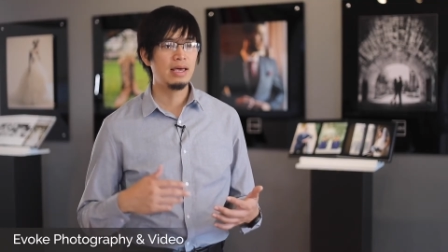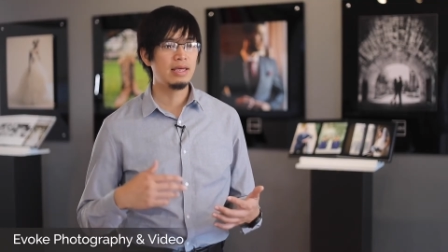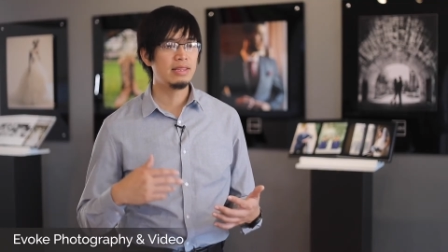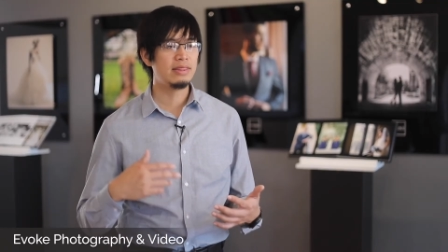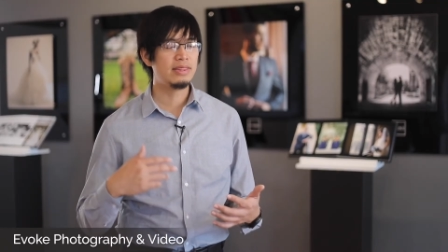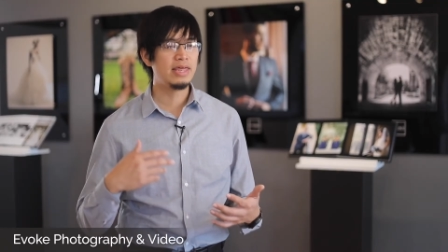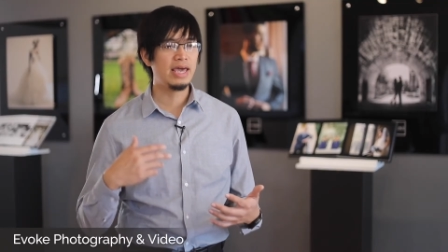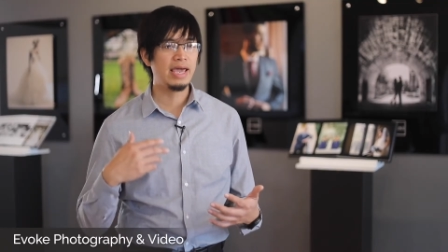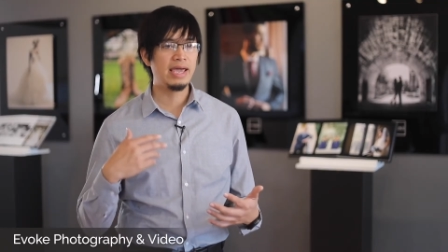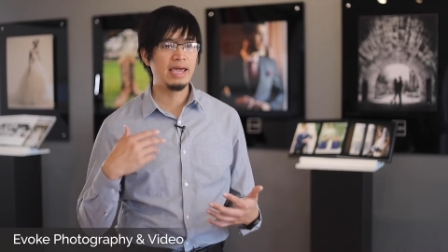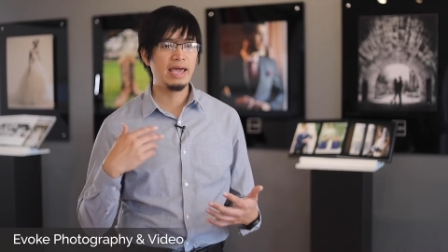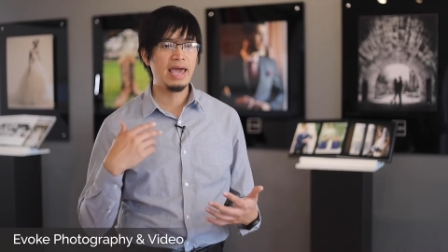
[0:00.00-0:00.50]

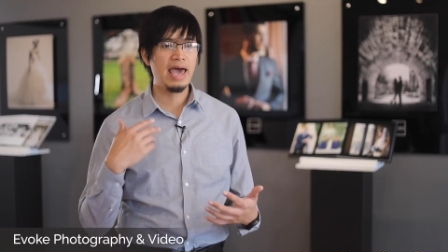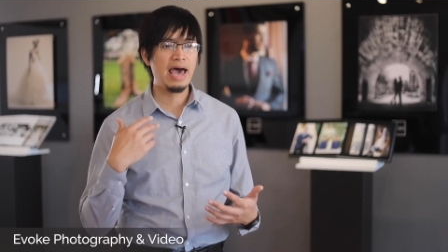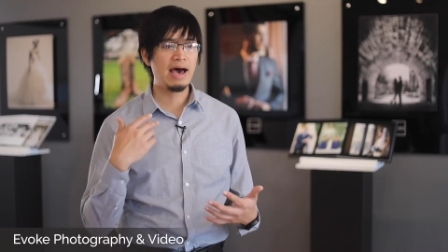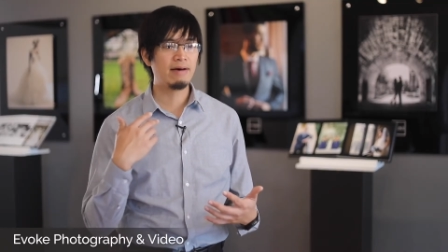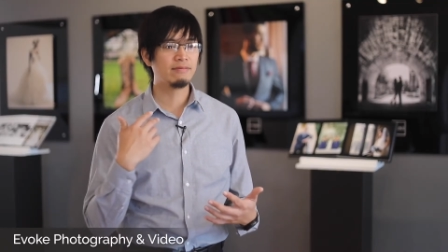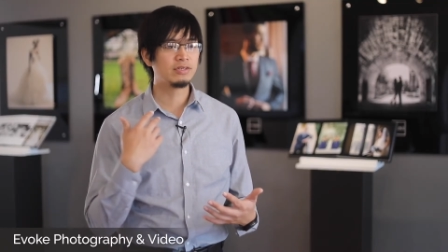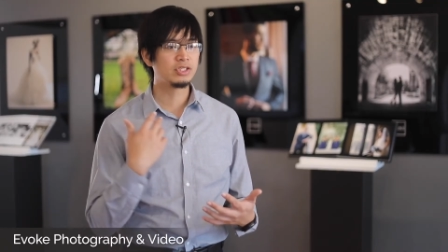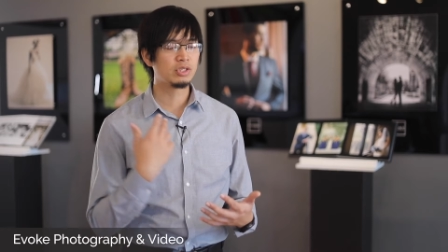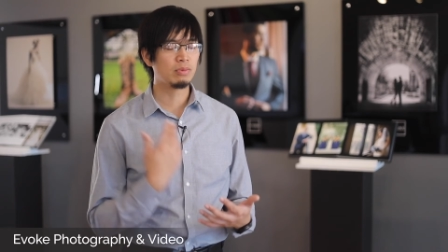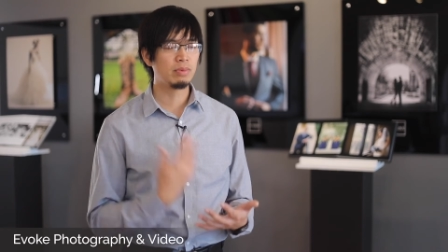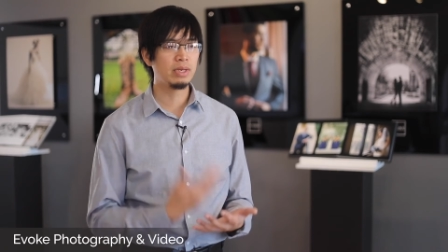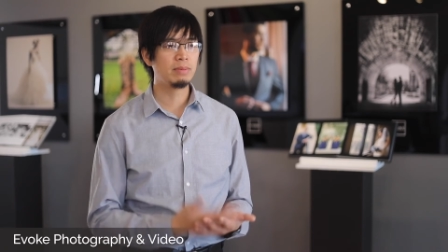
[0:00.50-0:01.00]
They
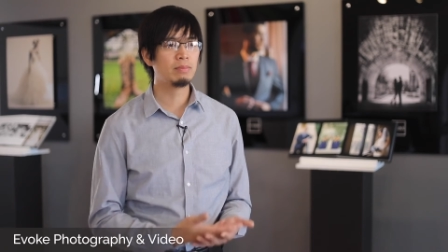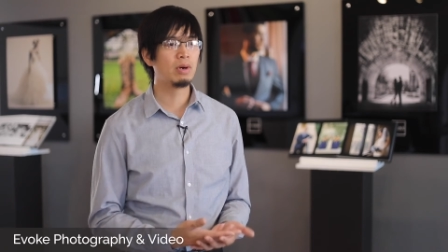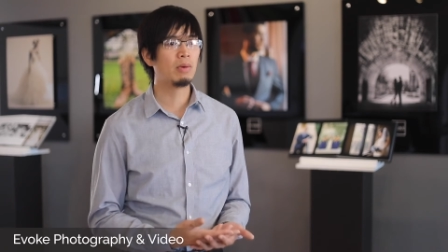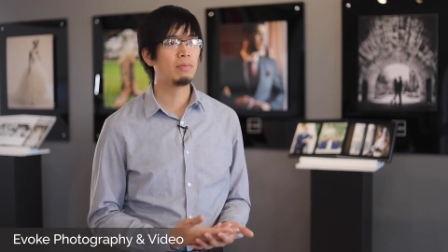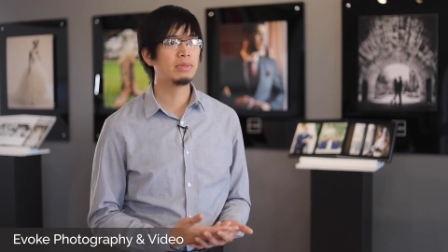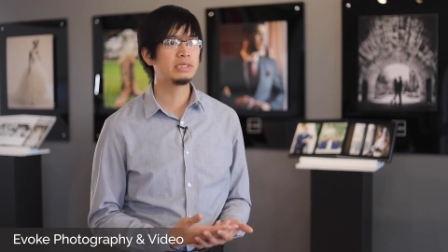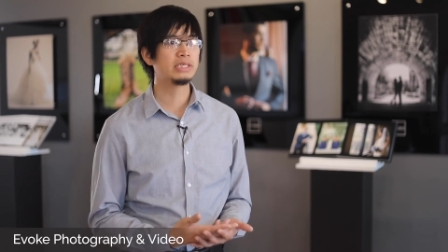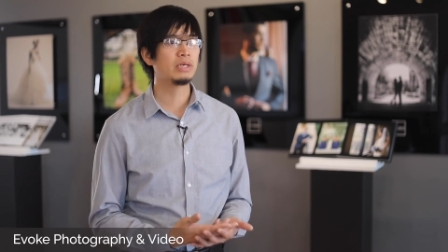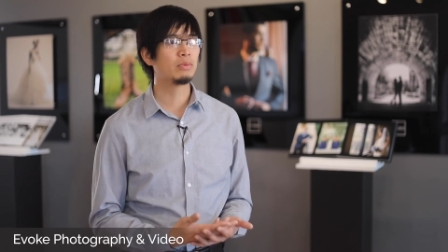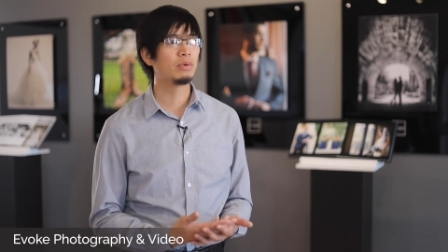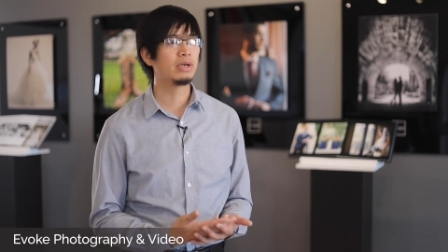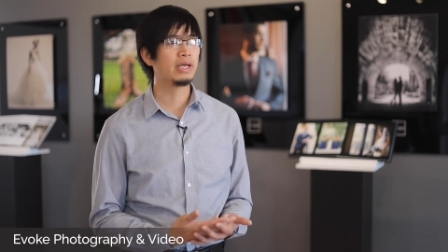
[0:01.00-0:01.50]
have so many
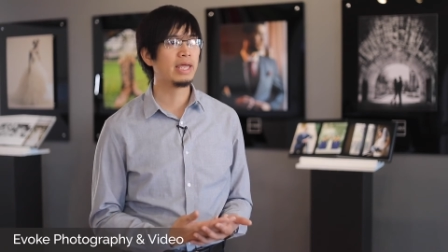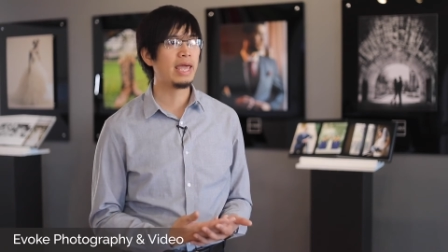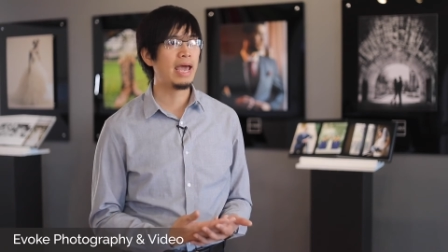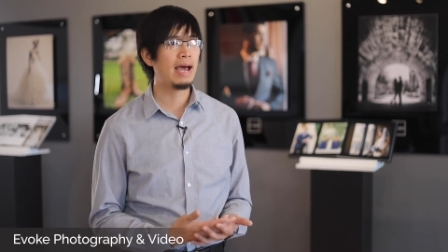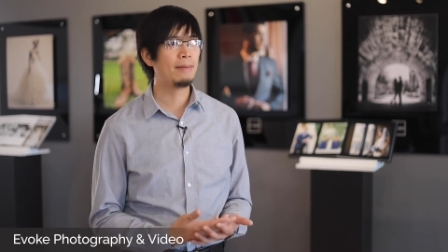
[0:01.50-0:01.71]
moments they want to